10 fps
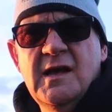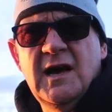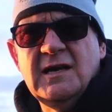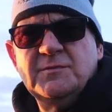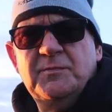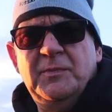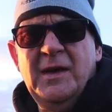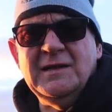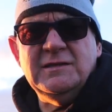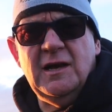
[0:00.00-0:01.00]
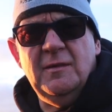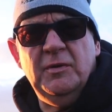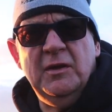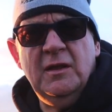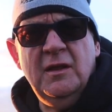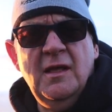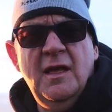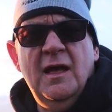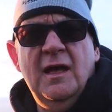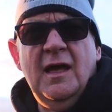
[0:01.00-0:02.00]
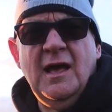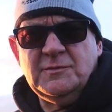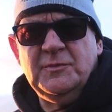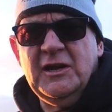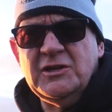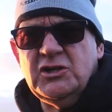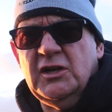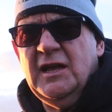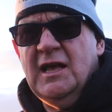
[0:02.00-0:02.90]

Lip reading: has picked up exponentially.